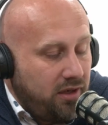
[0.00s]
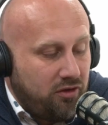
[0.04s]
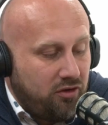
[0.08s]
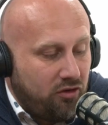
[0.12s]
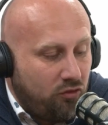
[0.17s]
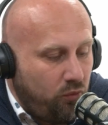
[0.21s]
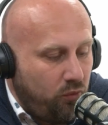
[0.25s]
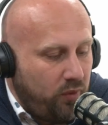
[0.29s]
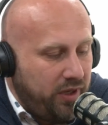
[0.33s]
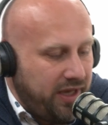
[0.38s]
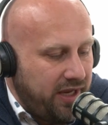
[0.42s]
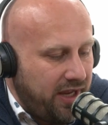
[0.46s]
the
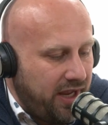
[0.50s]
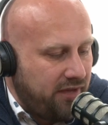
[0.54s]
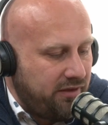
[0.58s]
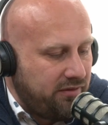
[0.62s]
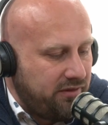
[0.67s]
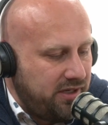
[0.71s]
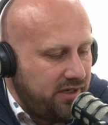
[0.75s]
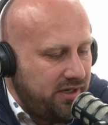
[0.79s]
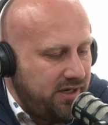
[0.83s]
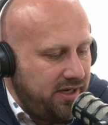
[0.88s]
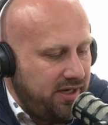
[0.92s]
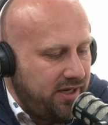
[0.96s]

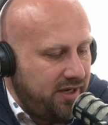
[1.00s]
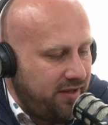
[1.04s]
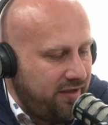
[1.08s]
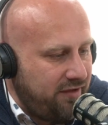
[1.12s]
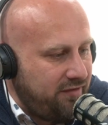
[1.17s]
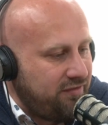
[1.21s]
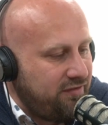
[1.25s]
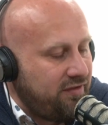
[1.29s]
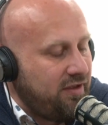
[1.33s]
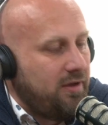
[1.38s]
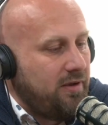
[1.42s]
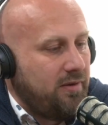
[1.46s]
reality
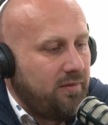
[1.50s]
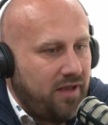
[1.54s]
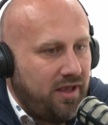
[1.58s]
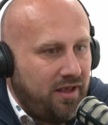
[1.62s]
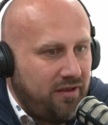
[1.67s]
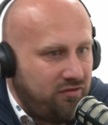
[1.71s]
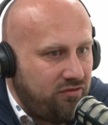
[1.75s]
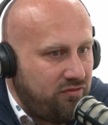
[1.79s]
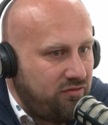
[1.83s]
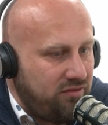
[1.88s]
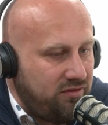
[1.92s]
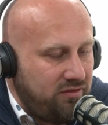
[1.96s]
is,
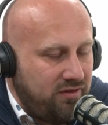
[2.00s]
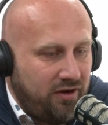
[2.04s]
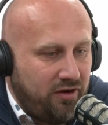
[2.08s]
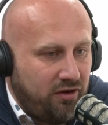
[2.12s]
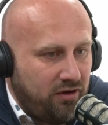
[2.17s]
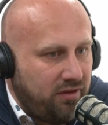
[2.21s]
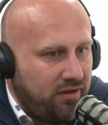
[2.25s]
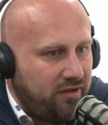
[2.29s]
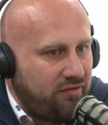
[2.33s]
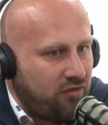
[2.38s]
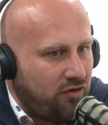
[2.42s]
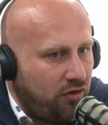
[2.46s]
as
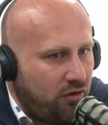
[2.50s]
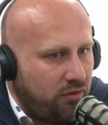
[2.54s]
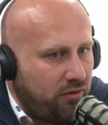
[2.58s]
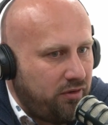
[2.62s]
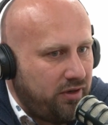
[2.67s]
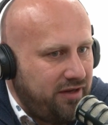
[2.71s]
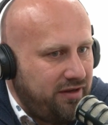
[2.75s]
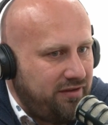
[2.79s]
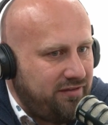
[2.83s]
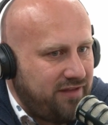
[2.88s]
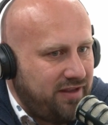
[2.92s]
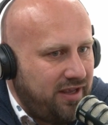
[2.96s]
Daryl has
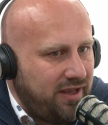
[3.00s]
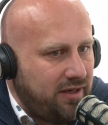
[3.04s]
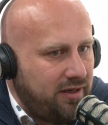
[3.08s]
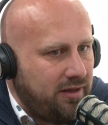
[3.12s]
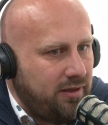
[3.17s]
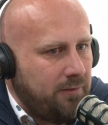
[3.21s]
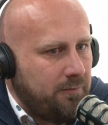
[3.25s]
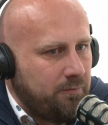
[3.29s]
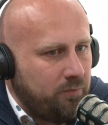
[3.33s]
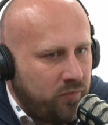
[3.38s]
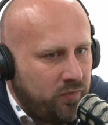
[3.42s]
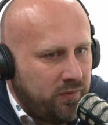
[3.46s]
already said,
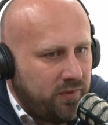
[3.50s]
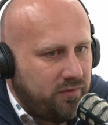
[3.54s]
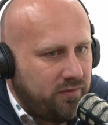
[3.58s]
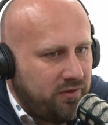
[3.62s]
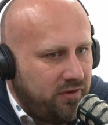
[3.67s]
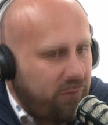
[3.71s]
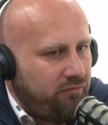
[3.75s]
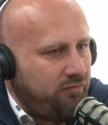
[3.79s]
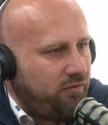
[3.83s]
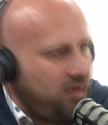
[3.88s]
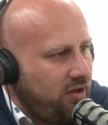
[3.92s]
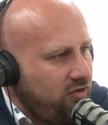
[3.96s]

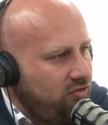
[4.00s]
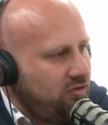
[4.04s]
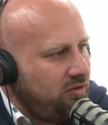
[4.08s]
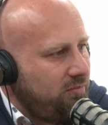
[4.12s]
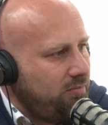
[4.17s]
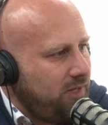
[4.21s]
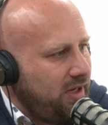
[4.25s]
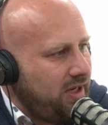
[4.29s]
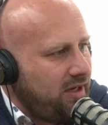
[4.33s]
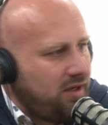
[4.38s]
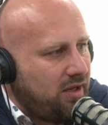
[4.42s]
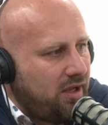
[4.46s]
the friendship
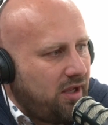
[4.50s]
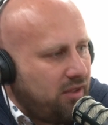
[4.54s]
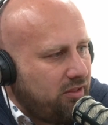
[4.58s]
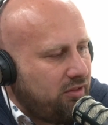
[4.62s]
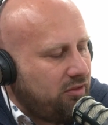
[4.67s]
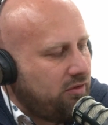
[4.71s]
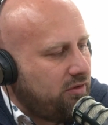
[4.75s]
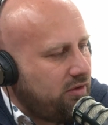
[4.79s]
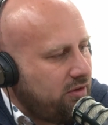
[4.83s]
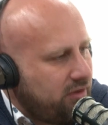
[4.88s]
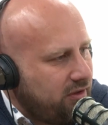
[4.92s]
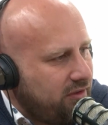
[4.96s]
may not
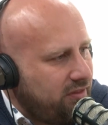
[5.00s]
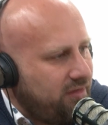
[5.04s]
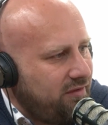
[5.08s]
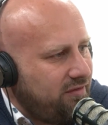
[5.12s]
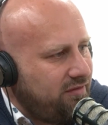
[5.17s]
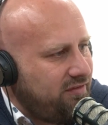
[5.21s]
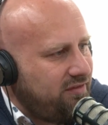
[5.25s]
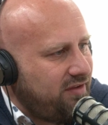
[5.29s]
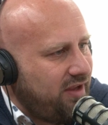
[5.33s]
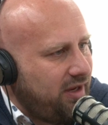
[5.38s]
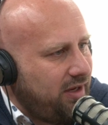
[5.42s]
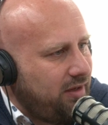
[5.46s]
look the
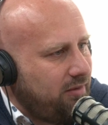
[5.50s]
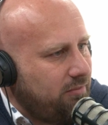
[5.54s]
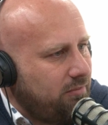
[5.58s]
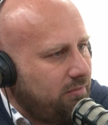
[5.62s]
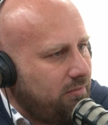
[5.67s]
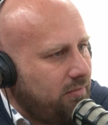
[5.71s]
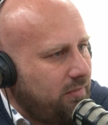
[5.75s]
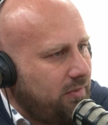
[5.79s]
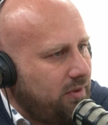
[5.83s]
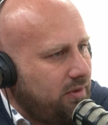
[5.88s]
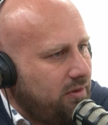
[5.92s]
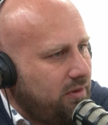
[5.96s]
same
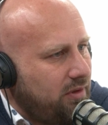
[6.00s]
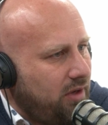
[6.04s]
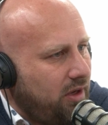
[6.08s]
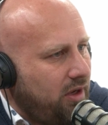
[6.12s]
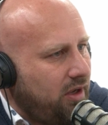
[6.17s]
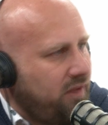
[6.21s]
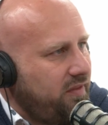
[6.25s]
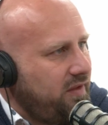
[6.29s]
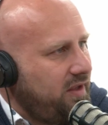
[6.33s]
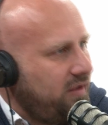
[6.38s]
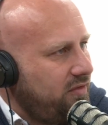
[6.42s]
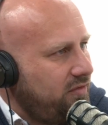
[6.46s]
mm-hmm.
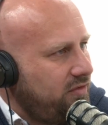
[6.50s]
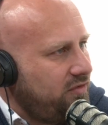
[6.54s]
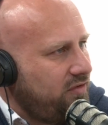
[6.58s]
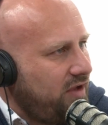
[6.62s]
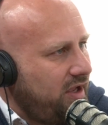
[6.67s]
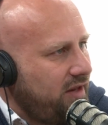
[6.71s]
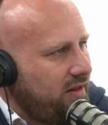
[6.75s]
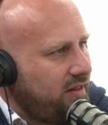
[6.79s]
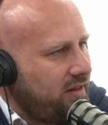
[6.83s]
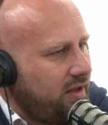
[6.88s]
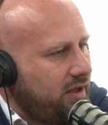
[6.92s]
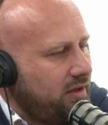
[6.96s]
on the other
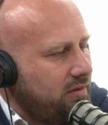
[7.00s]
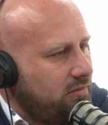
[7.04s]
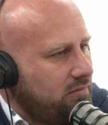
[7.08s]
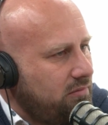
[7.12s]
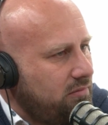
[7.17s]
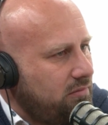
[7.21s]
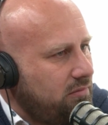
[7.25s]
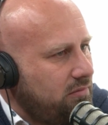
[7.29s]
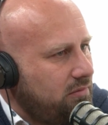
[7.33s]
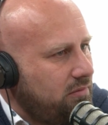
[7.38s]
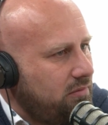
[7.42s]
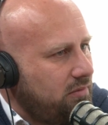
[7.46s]
side of that.
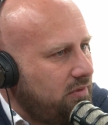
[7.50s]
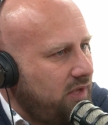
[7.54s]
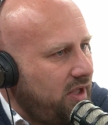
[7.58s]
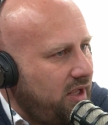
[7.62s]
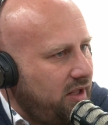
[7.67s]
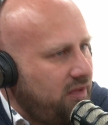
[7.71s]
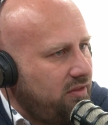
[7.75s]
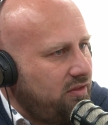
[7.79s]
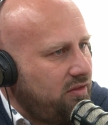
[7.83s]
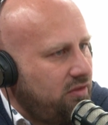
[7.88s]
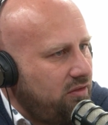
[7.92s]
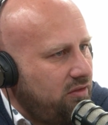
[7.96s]

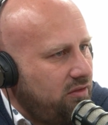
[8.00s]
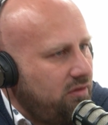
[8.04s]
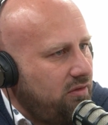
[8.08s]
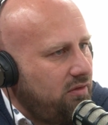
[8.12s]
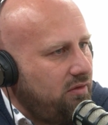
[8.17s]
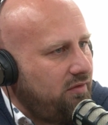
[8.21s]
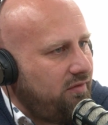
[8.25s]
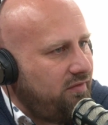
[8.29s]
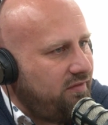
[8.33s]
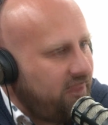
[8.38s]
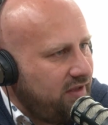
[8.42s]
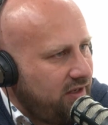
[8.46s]
That
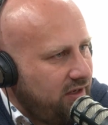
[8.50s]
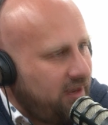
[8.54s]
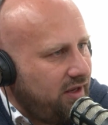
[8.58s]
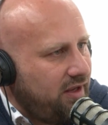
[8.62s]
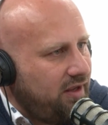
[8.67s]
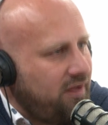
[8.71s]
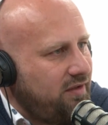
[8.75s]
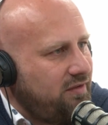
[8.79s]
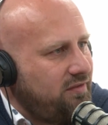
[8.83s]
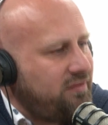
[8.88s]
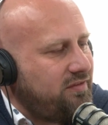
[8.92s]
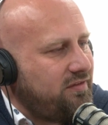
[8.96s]
sin
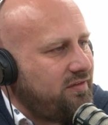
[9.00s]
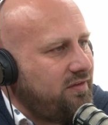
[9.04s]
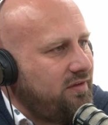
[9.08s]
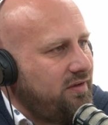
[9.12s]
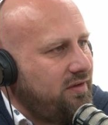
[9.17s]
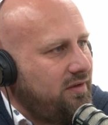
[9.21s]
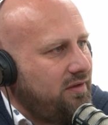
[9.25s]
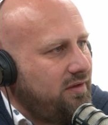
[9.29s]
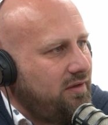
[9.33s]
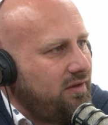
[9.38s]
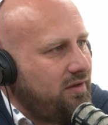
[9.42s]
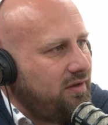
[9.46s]
has
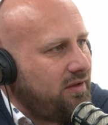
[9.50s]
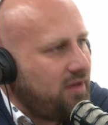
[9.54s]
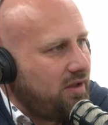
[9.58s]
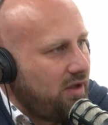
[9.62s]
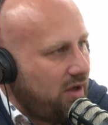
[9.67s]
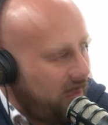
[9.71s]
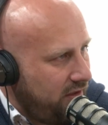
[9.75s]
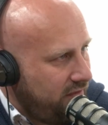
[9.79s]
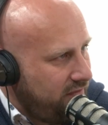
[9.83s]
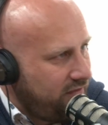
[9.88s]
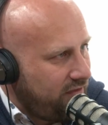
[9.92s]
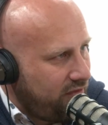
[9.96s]

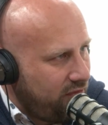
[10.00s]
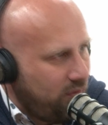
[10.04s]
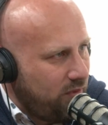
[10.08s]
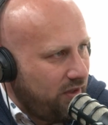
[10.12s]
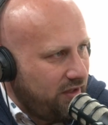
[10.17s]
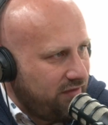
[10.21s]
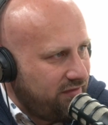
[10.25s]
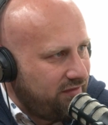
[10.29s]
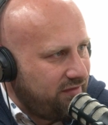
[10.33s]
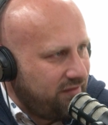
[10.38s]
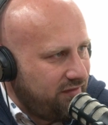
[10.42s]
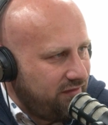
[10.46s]

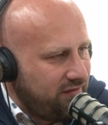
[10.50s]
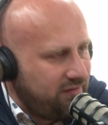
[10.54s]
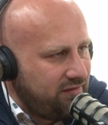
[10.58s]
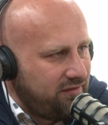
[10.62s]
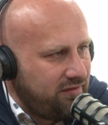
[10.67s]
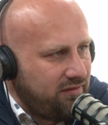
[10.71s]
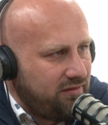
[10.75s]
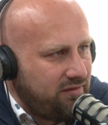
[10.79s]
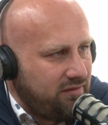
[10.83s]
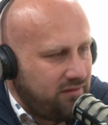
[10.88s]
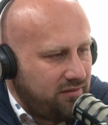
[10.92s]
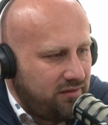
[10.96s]
consequences
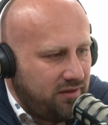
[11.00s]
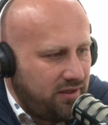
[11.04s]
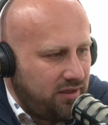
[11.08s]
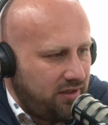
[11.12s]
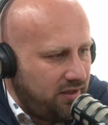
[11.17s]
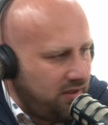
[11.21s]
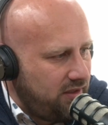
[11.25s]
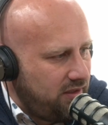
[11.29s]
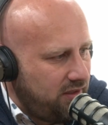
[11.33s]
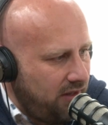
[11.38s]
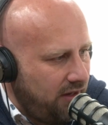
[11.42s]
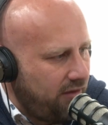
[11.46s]
that
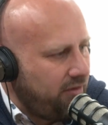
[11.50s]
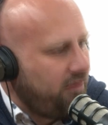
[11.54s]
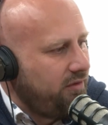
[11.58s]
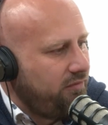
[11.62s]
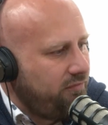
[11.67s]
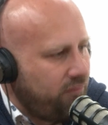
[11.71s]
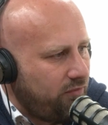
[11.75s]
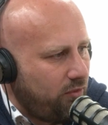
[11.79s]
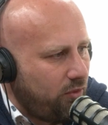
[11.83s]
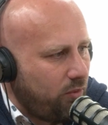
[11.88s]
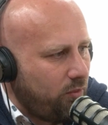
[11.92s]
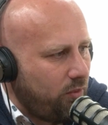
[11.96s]
carry
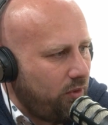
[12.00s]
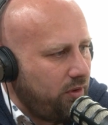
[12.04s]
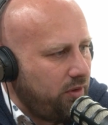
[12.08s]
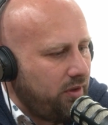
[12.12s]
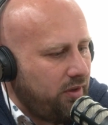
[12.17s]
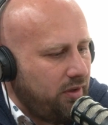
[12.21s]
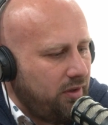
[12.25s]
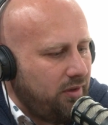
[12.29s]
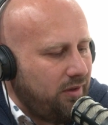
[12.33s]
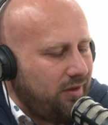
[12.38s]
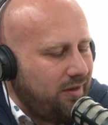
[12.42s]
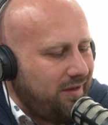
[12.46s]
forward.
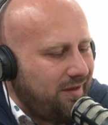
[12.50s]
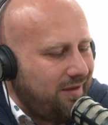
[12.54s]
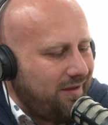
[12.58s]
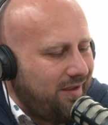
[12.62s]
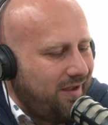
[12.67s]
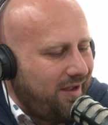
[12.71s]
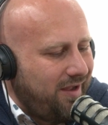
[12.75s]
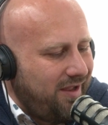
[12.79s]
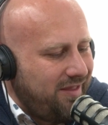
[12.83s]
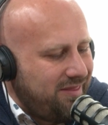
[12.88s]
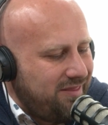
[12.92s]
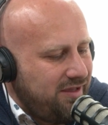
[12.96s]

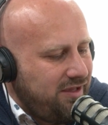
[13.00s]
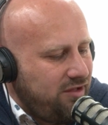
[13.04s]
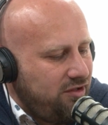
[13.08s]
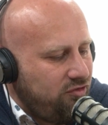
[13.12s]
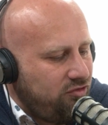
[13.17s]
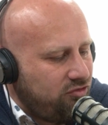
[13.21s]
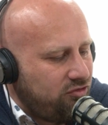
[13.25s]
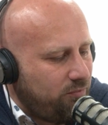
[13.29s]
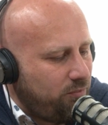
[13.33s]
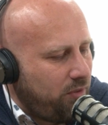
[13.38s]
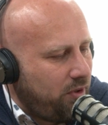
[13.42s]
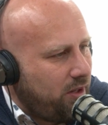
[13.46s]
I think you
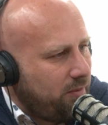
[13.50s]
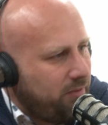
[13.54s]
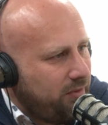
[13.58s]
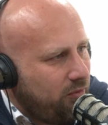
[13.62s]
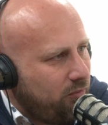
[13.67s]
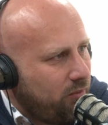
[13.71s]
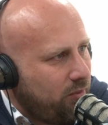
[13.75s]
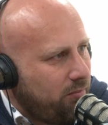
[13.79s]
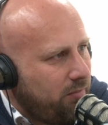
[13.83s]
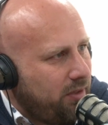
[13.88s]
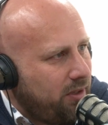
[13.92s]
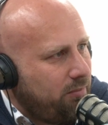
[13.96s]
should probably
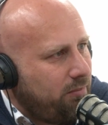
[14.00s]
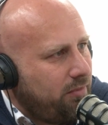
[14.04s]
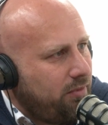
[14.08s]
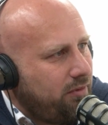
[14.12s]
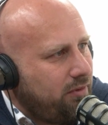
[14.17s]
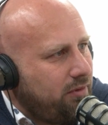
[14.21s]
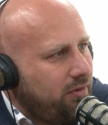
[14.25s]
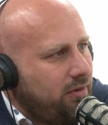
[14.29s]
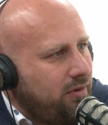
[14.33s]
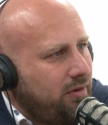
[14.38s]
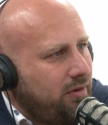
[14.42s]
remember